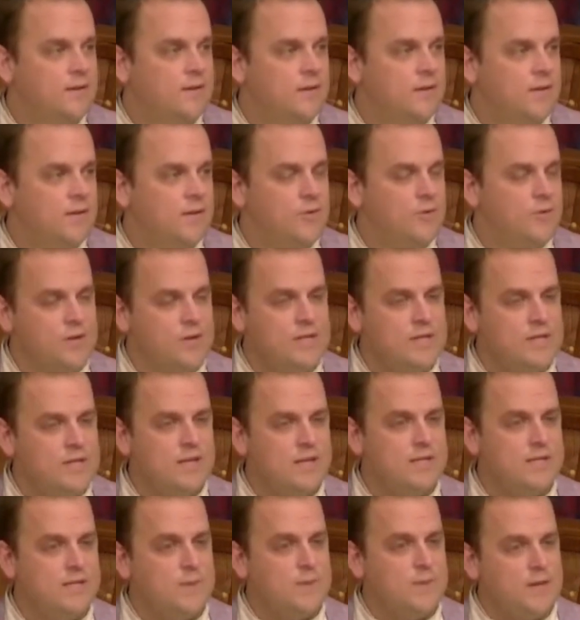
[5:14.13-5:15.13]
Of course, he
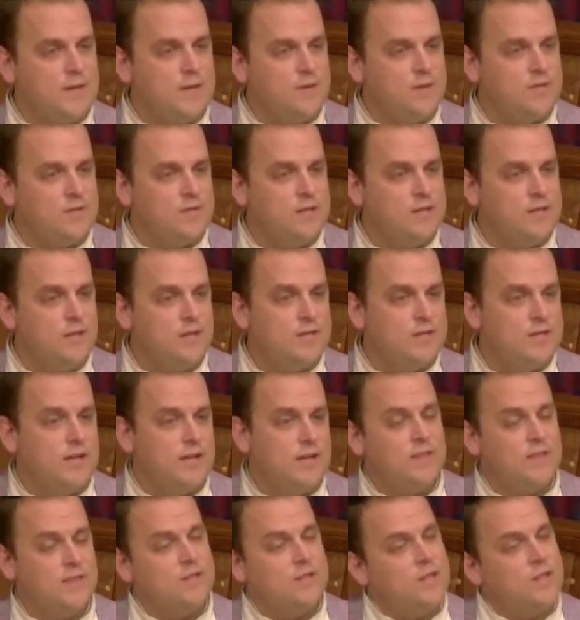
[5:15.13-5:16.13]
conspicuously looks
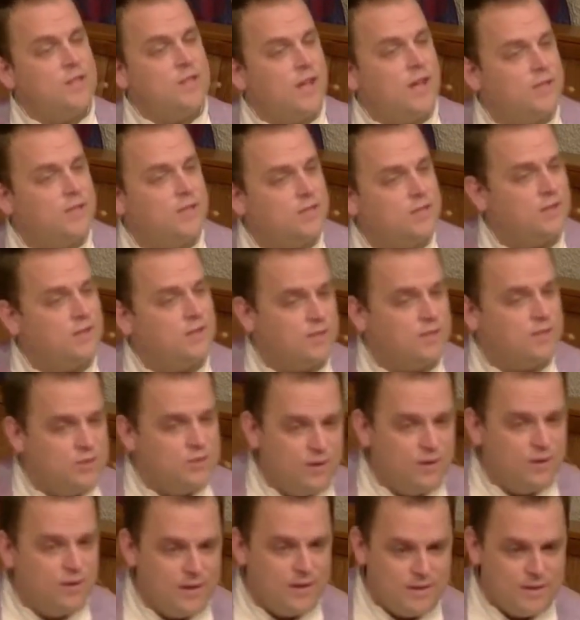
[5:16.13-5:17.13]
like the judge and the
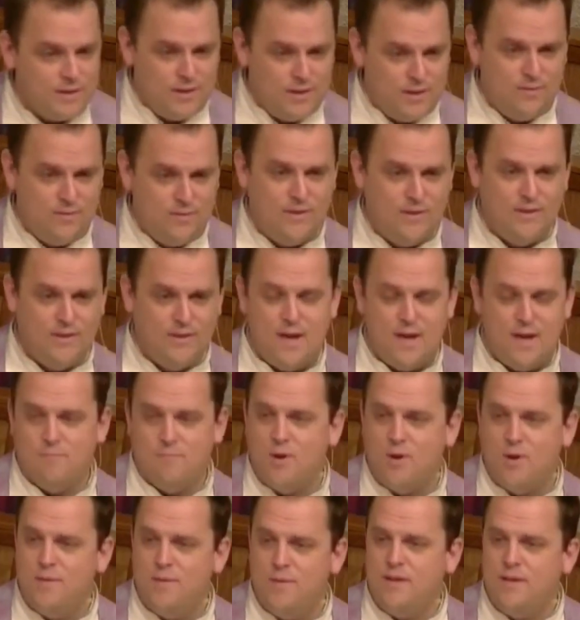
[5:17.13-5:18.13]
jury, too, in
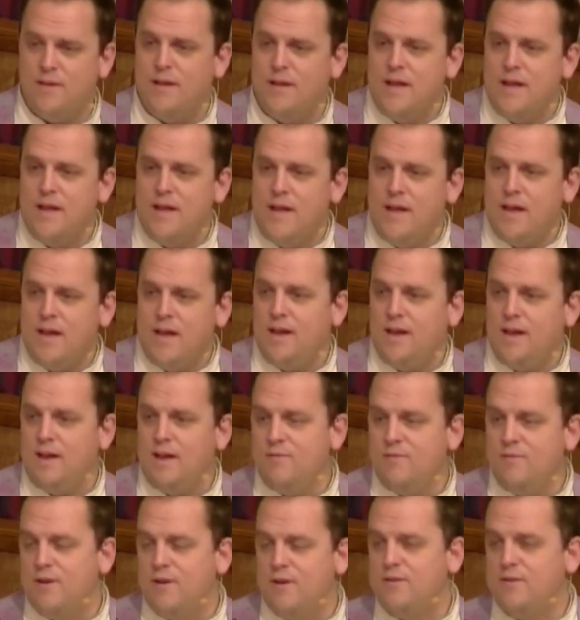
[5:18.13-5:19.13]
that moment. And
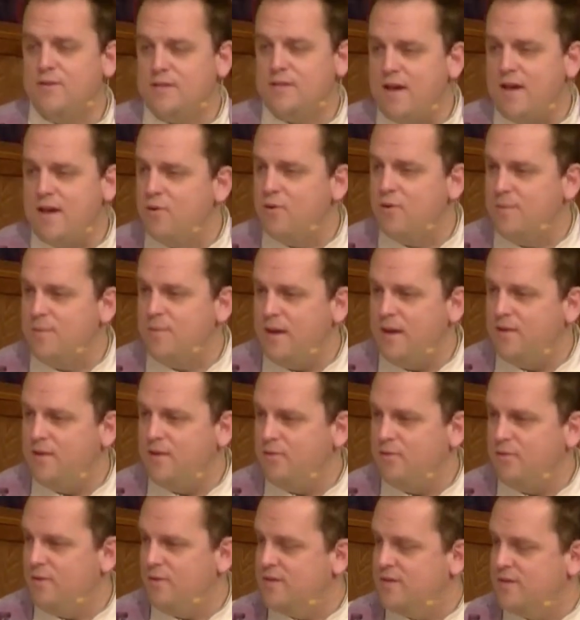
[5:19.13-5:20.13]
anyone who's ever
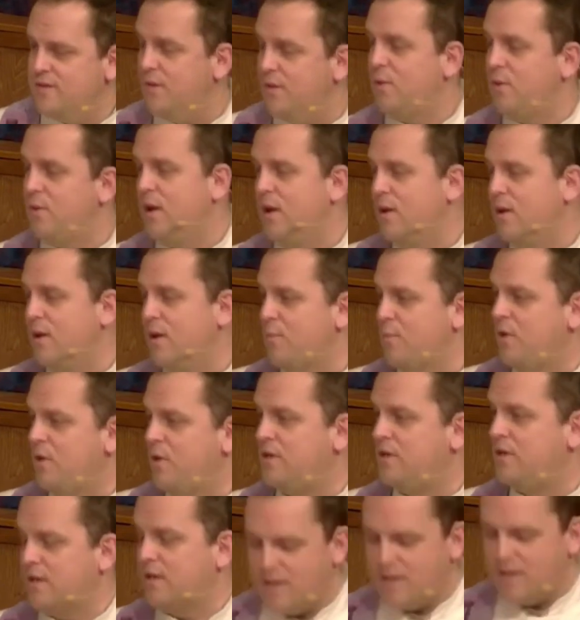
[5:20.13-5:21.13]
been through a seminary
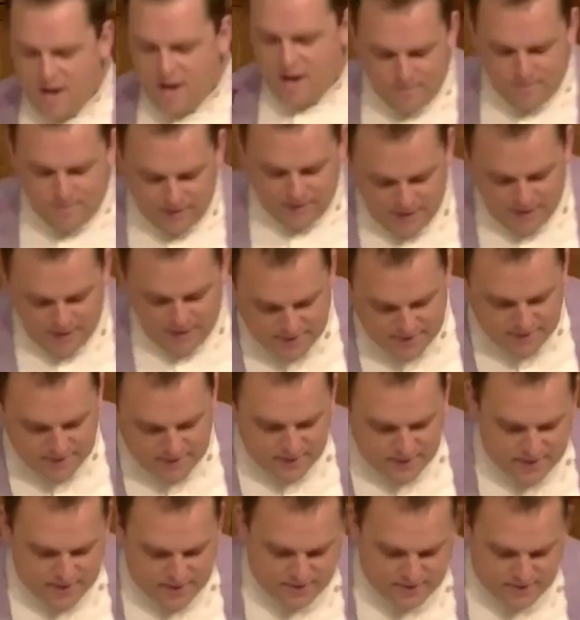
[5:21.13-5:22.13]
preaching and homiletics
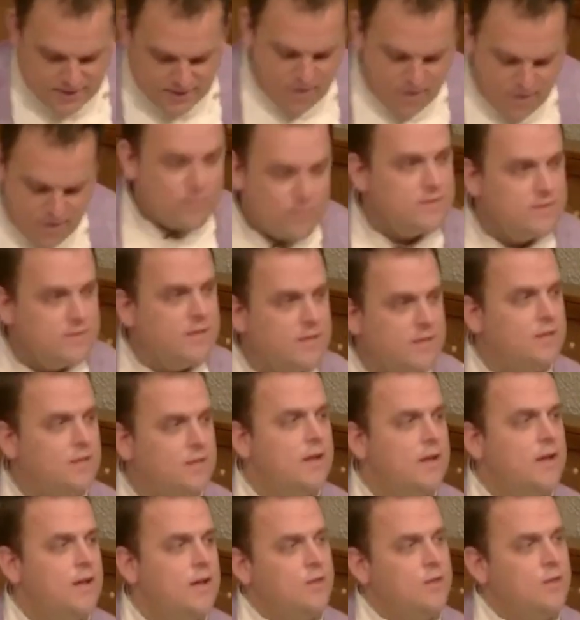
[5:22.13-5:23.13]
class knows that
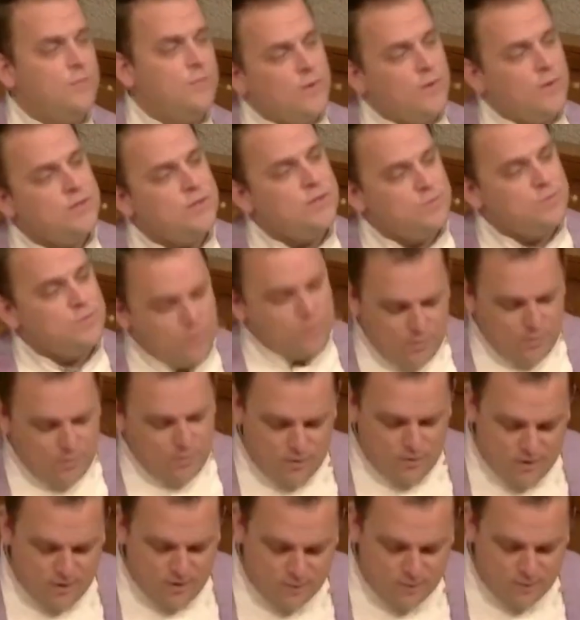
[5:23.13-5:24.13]
the first
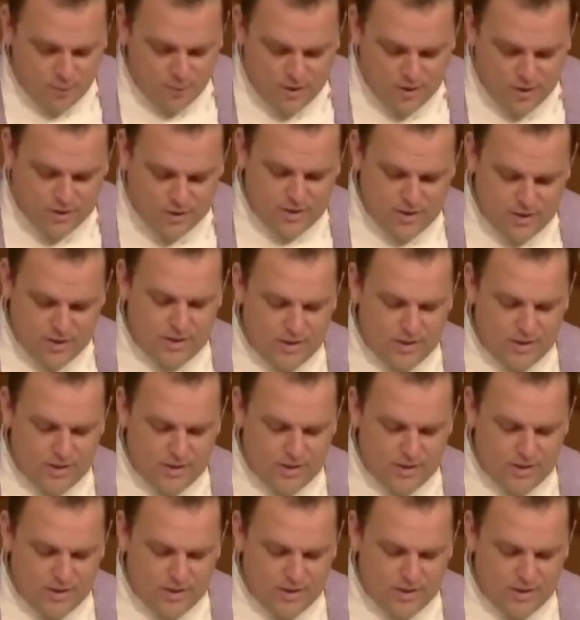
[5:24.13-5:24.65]
rule of preaching